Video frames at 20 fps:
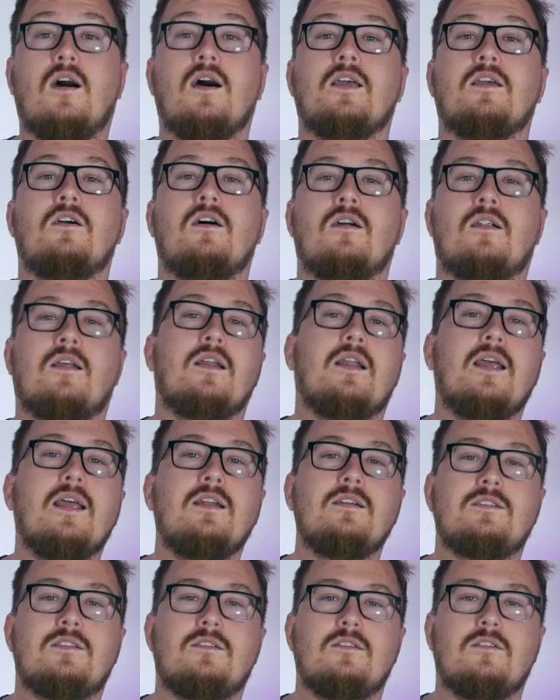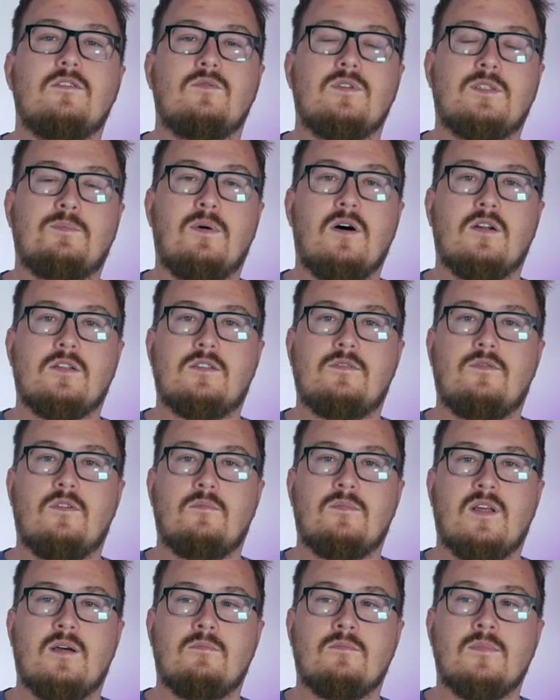I got an instant response
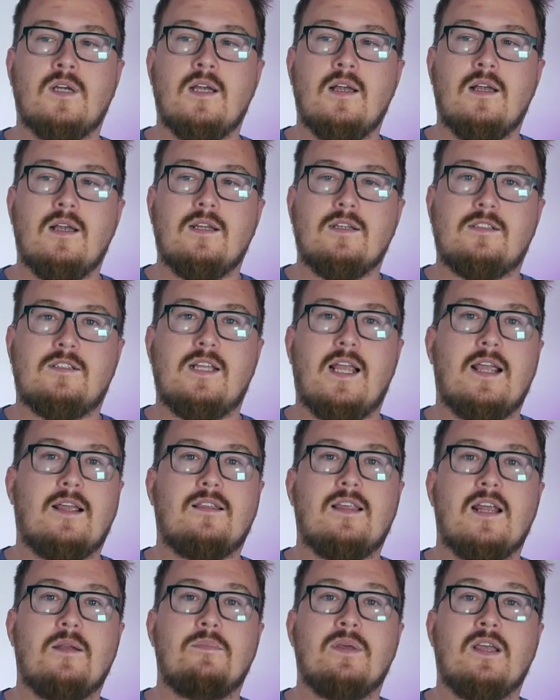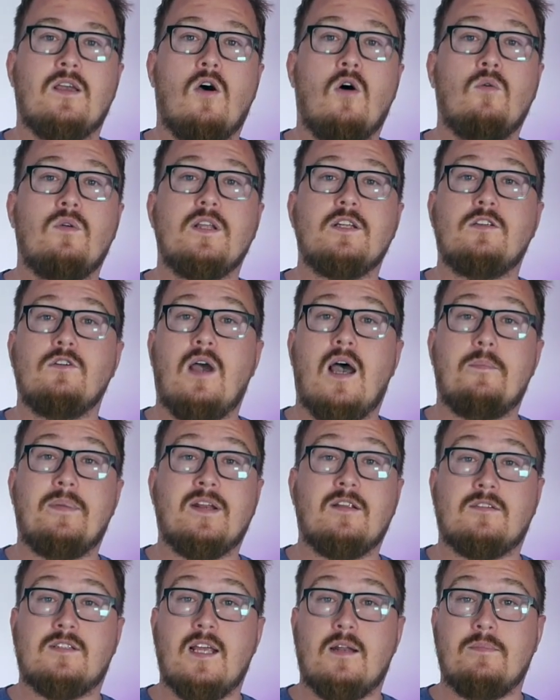from them saying they'd be only too happy
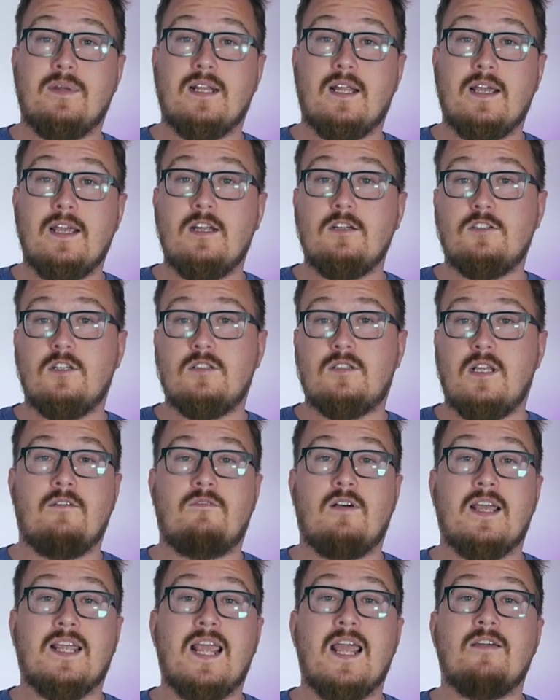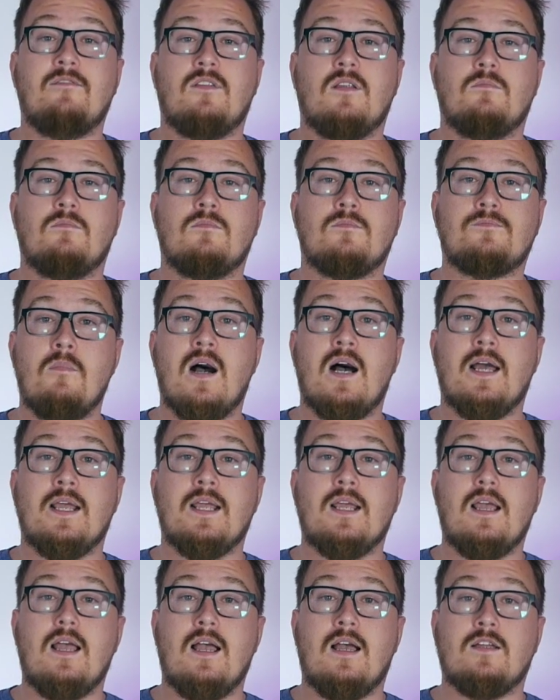to send me the hinges if I gave them
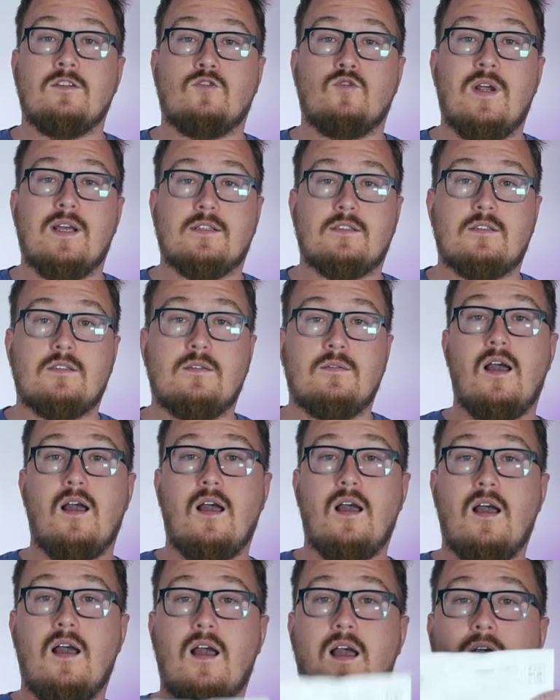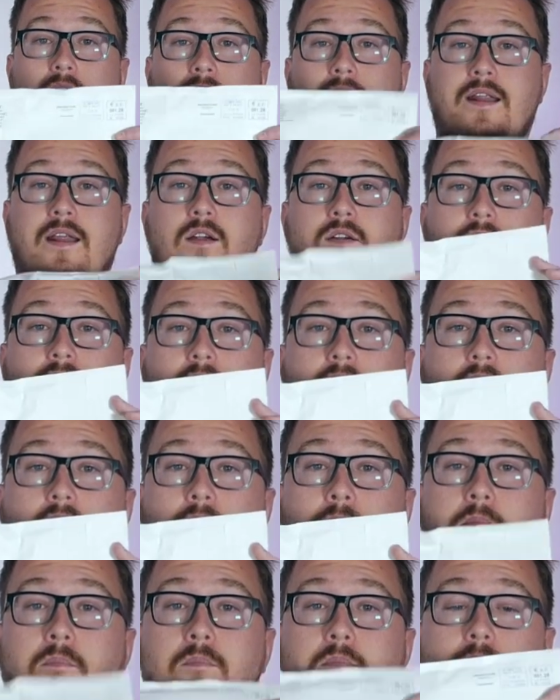my address. And here they
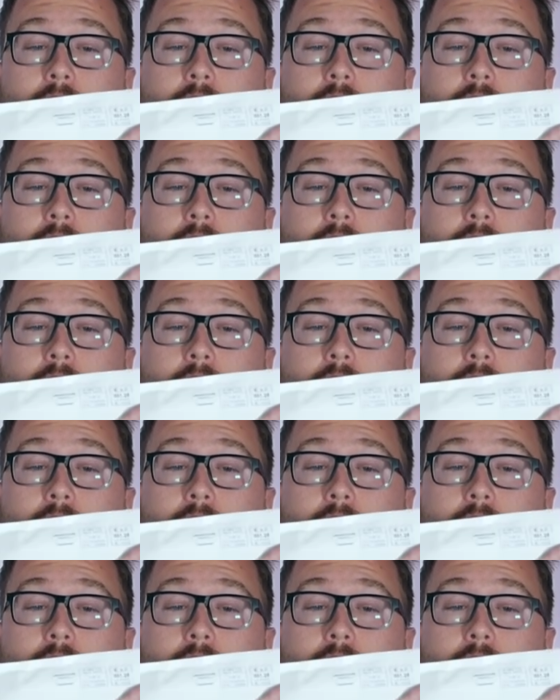are.